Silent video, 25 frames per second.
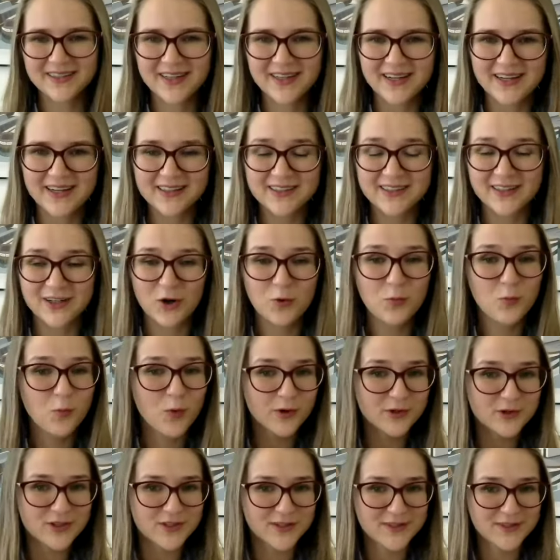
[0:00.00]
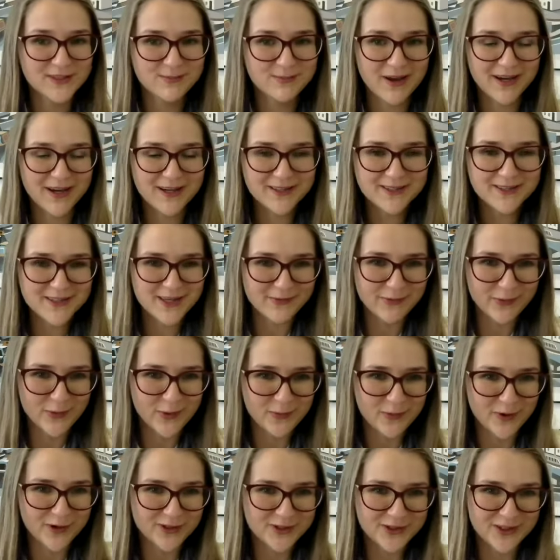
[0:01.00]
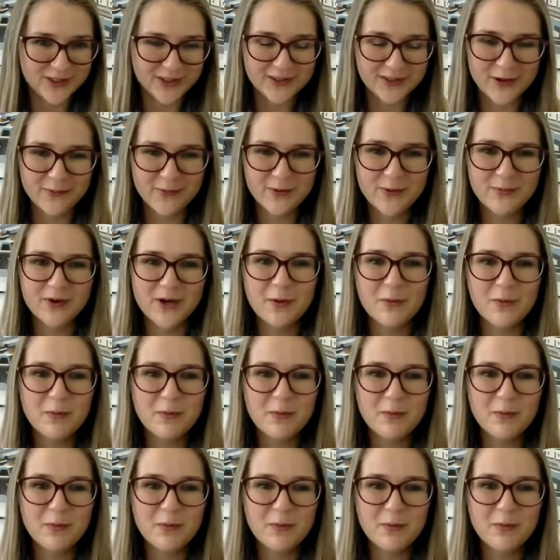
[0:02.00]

And, watch this space, everyone watching. There will be